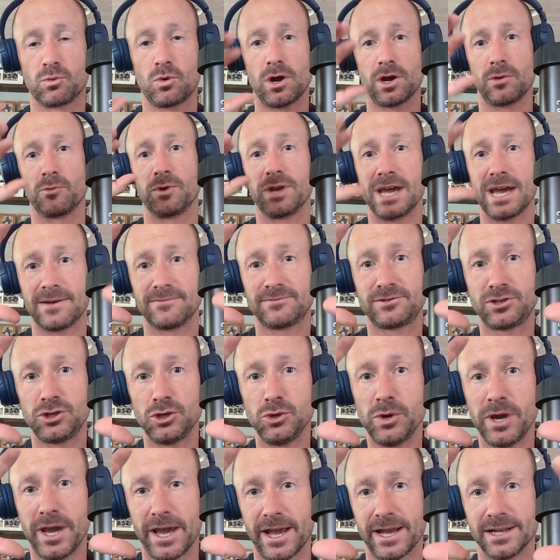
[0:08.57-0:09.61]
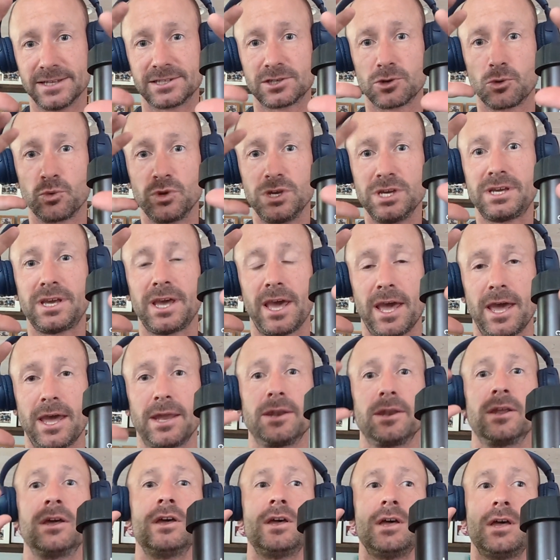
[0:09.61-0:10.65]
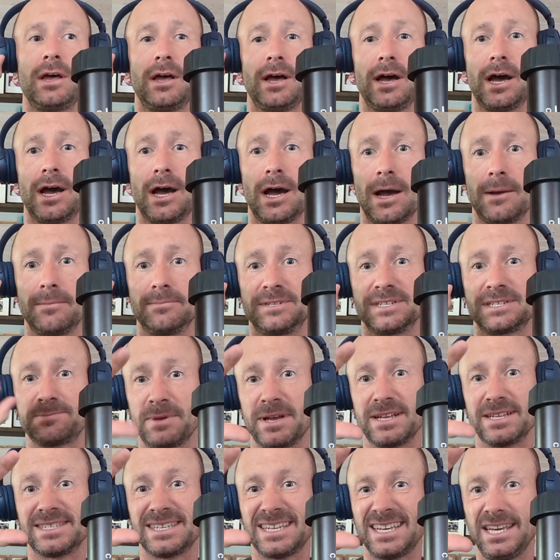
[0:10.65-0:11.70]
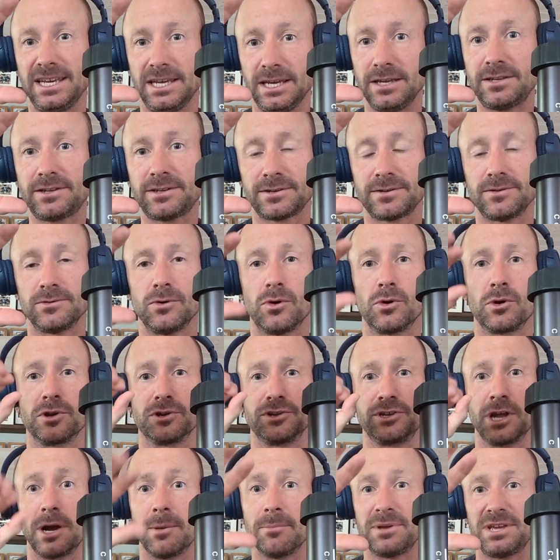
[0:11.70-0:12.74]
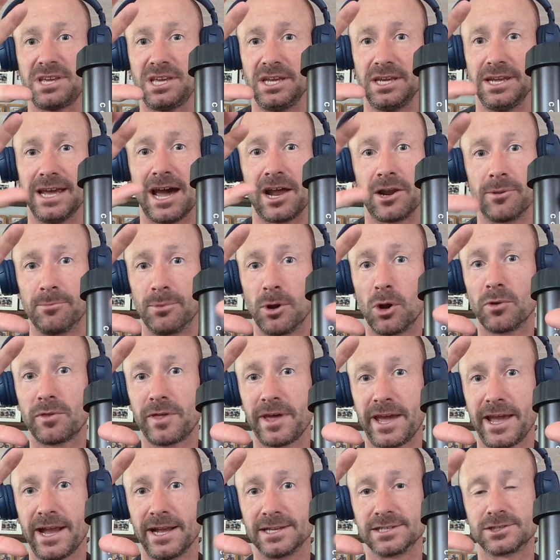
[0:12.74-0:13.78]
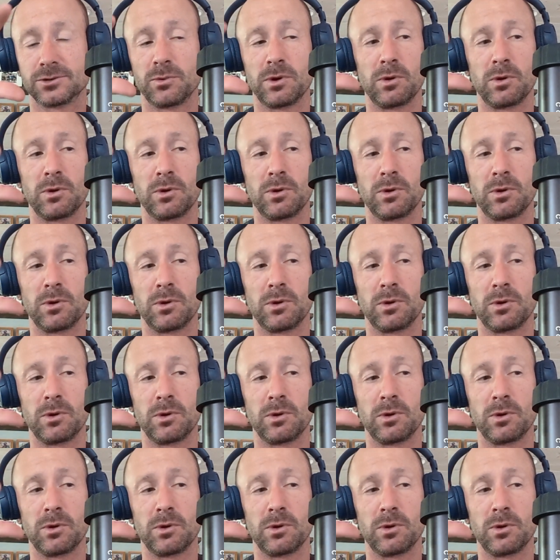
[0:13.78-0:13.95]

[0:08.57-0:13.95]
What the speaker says: One, we have two hands, so we can dispense heat or dump heat out of both hands.